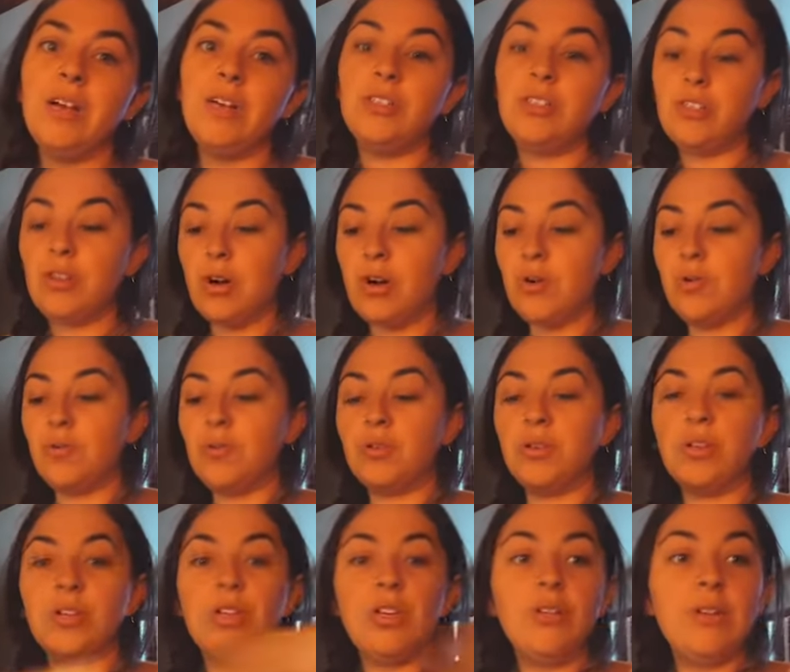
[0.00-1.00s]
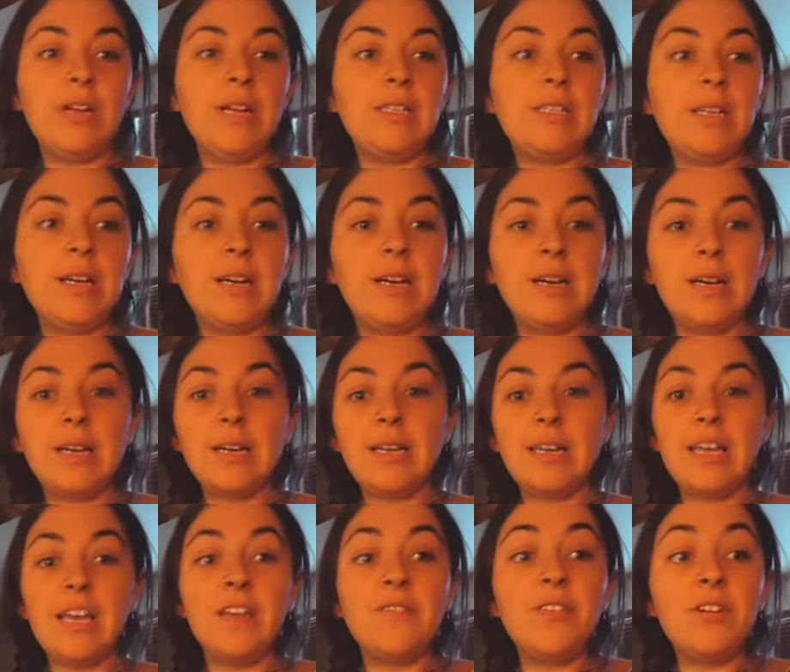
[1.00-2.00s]
So you need to
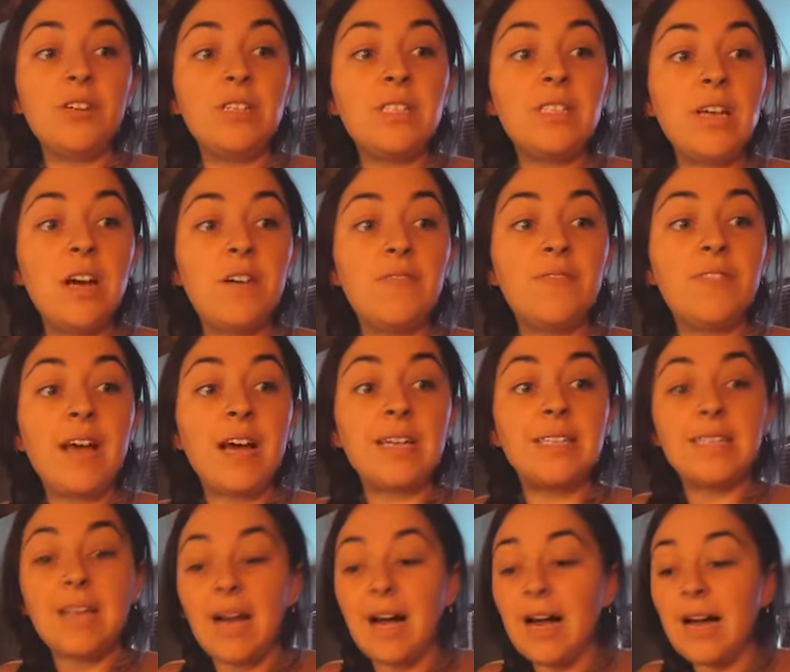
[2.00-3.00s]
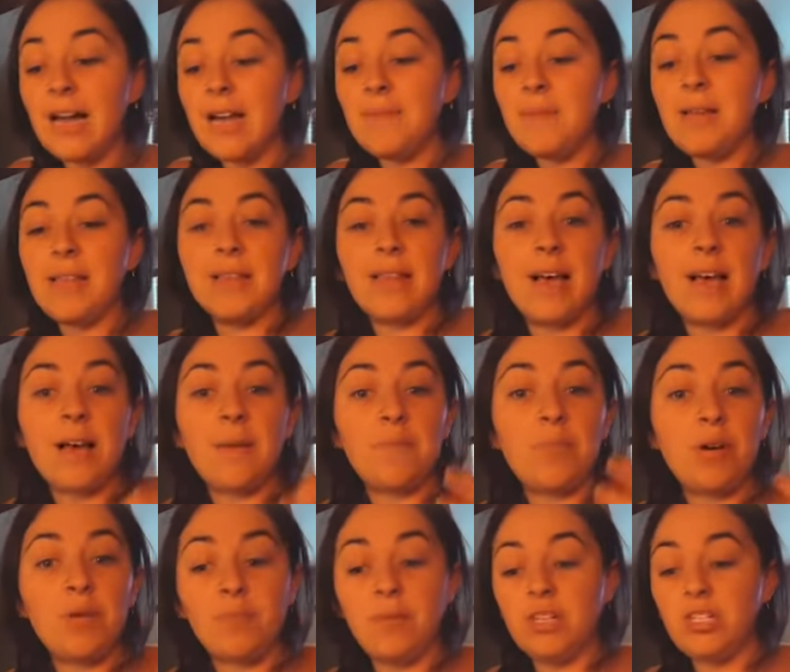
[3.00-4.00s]
give yourself that time and that
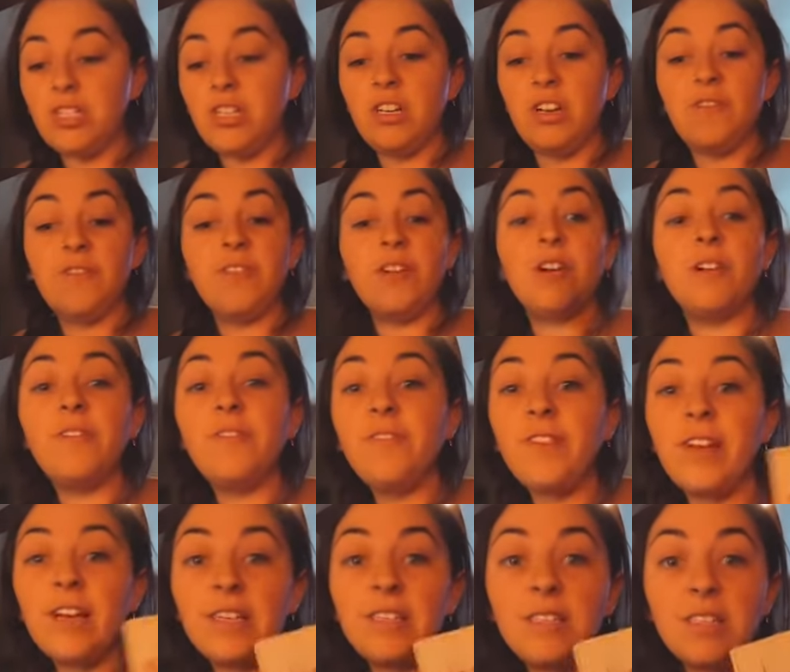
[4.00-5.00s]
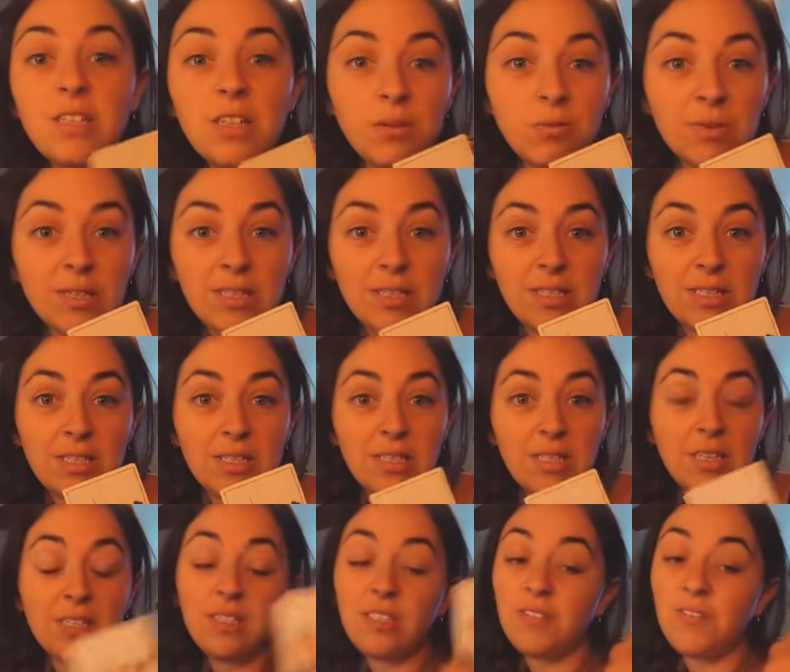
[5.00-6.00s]
permission. If you're facing
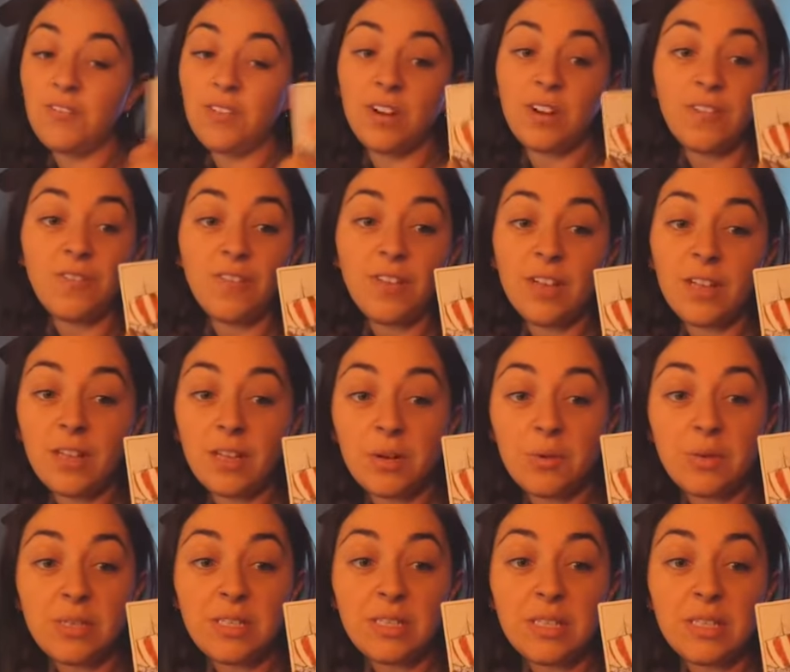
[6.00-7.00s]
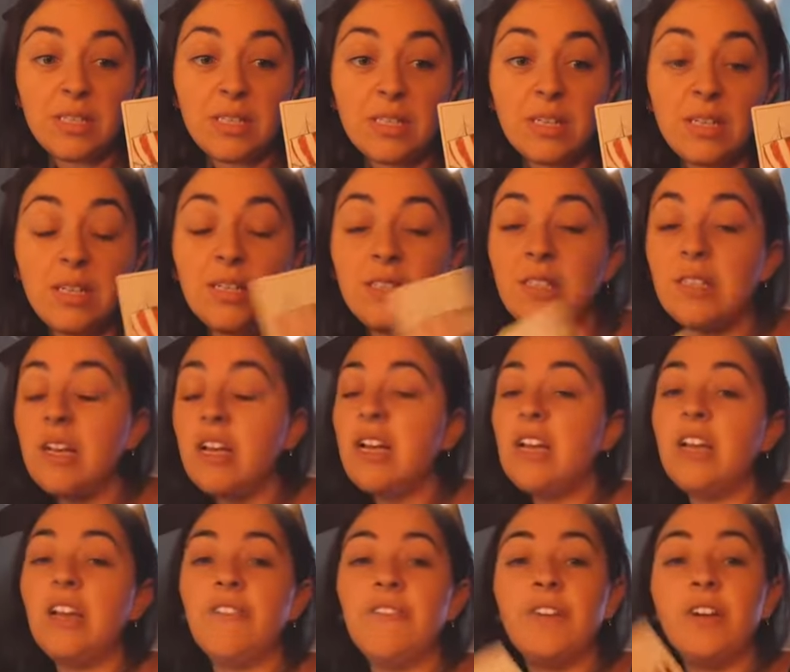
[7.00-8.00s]
resistance, if you're feeling resistance,
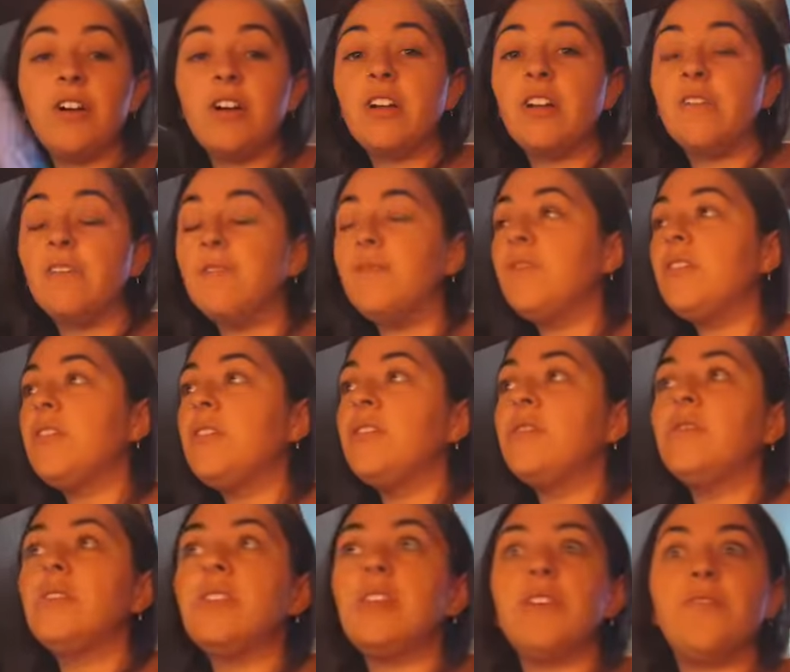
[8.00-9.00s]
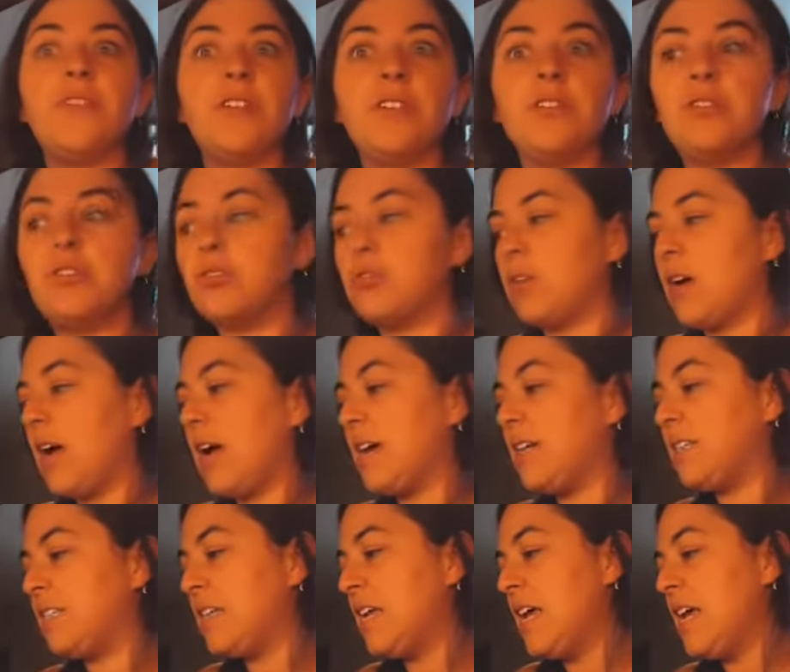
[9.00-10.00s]
if you're confused, if you're
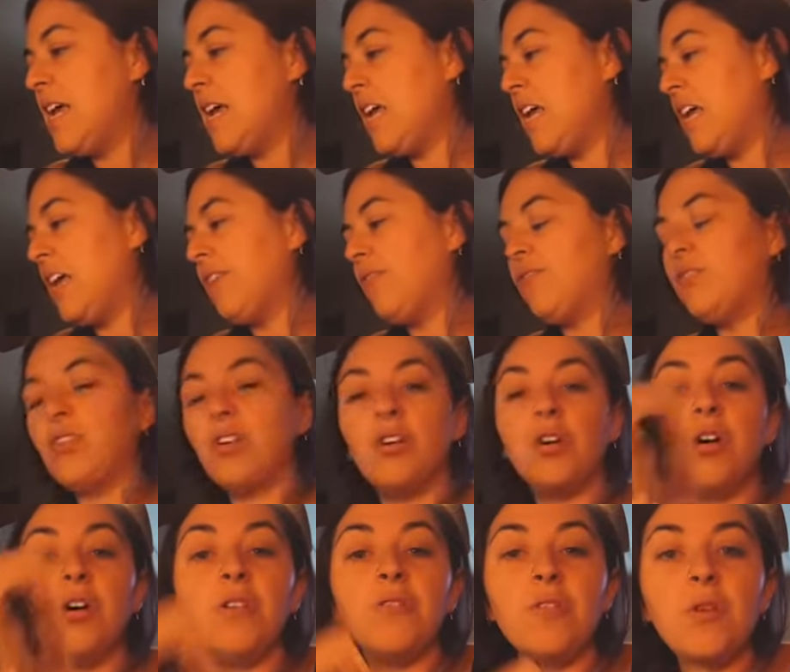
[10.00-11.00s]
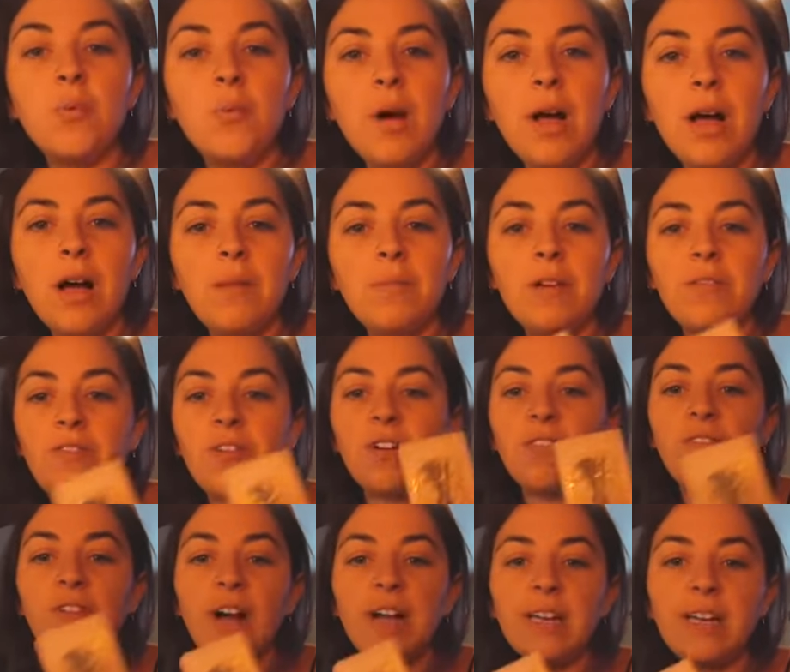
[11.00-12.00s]
stressed, if you're overwhelmed, if you're
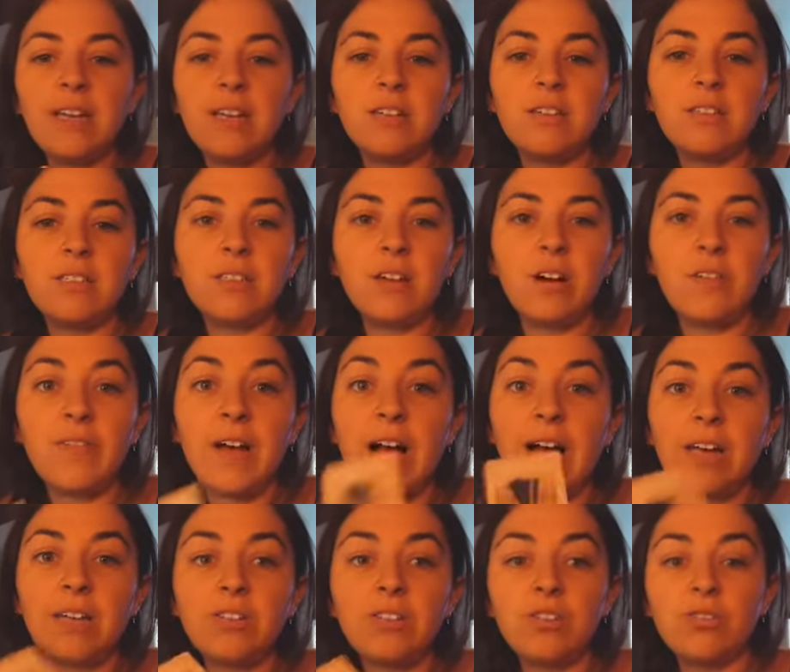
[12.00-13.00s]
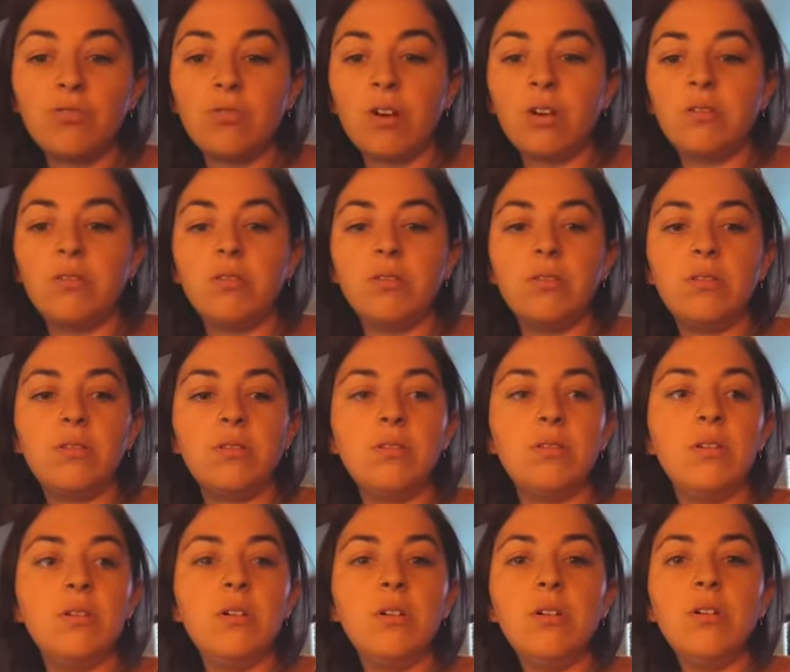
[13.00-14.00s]
finding yourself at a
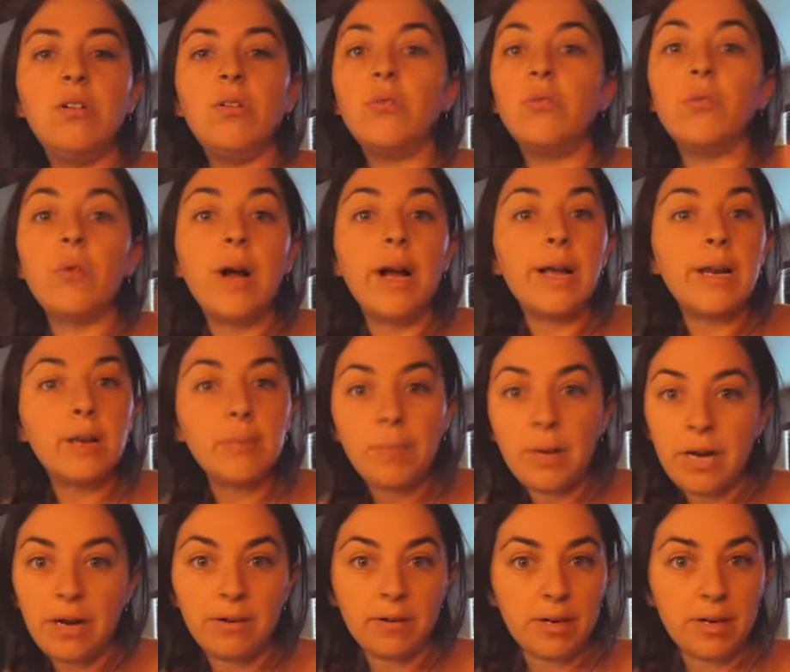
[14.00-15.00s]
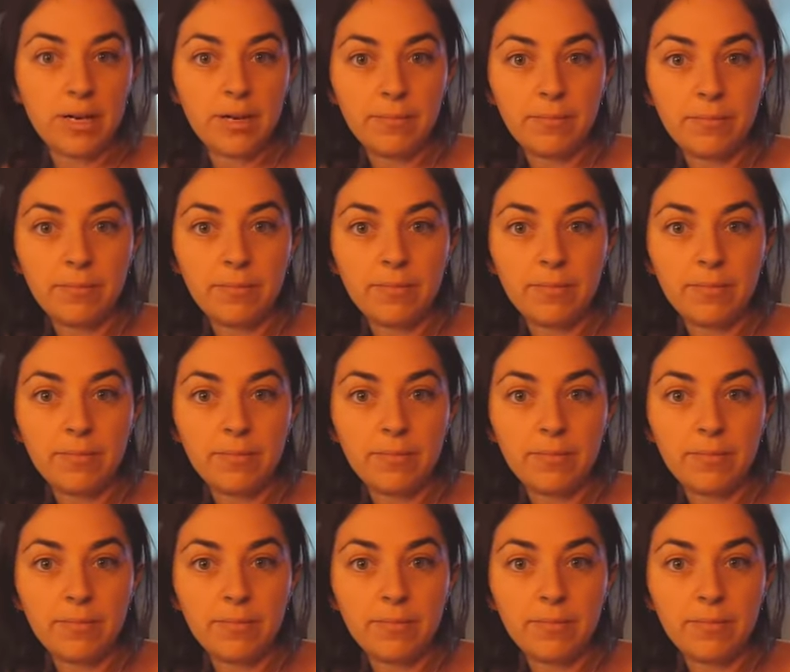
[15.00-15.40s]
struggle, write about it.